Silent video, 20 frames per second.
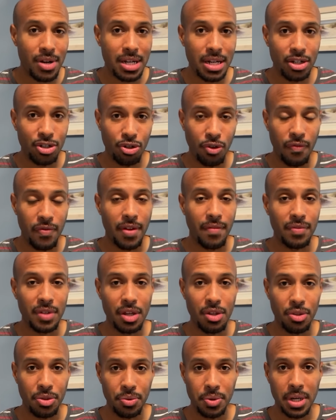initial
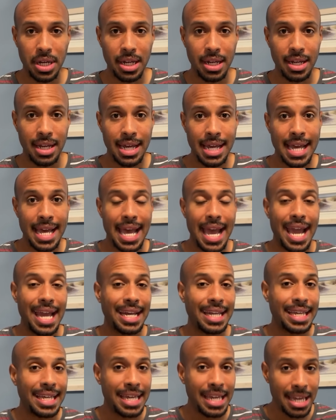53
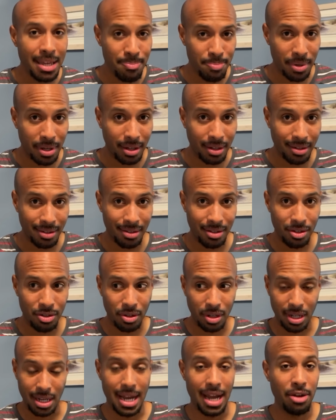and keeping
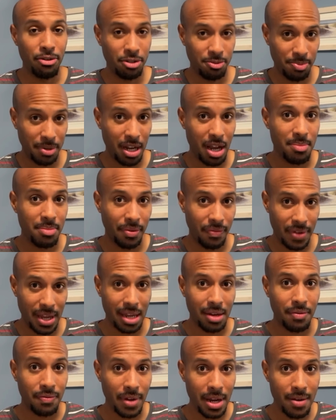guy who's become a
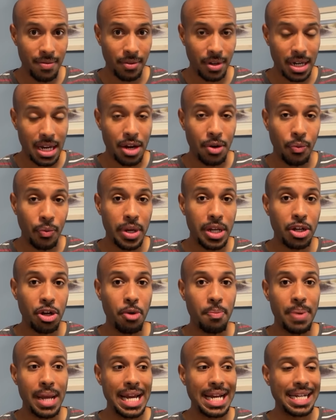fan favorite,
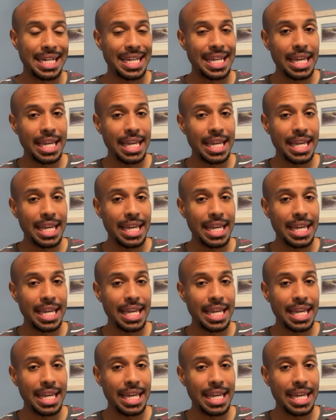Enrico Payton.